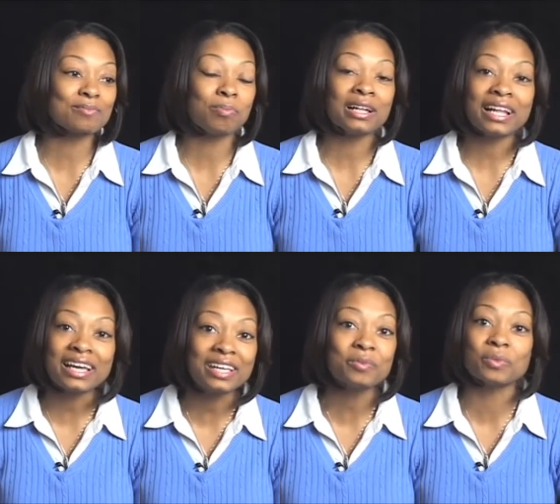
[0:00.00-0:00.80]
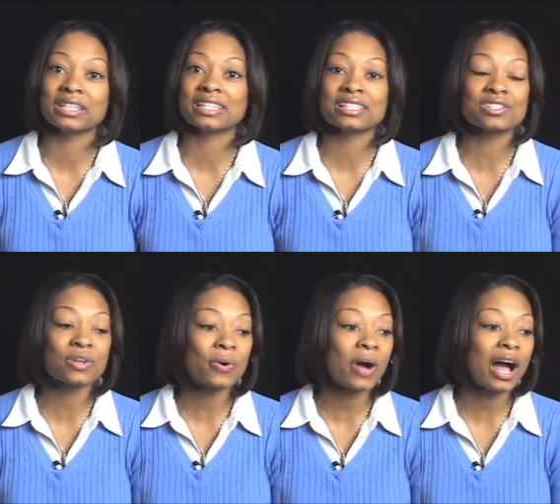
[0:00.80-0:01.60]
playing with it.
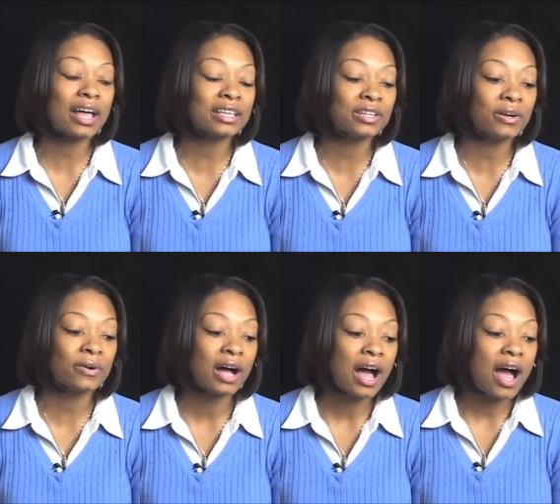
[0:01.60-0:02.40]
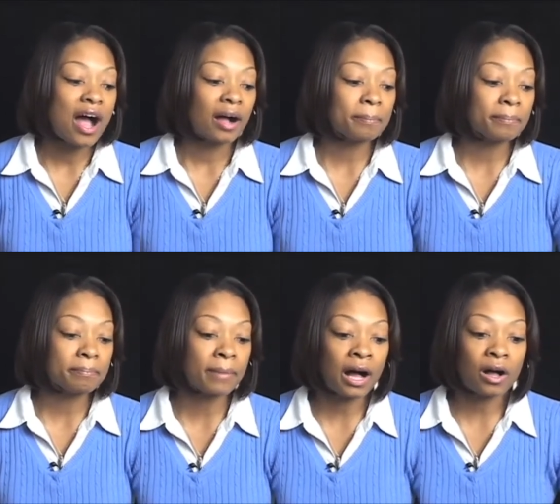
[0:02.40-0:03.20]
So
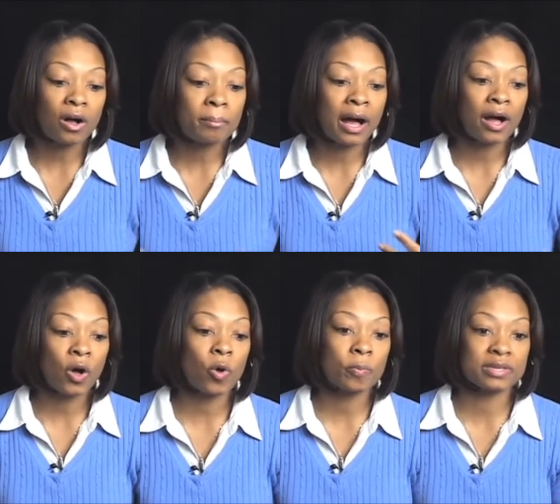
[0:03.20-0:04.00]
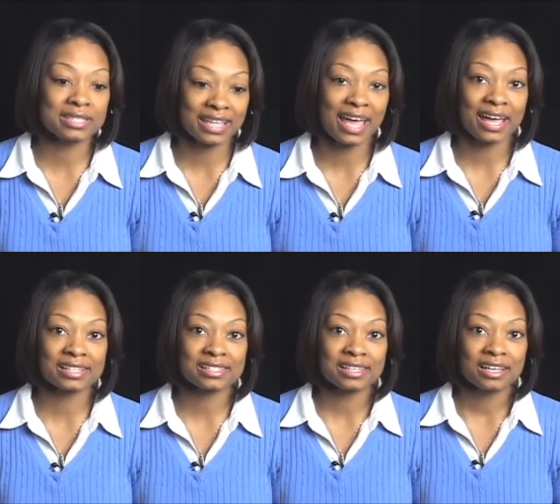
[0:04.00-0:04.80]
my hope is that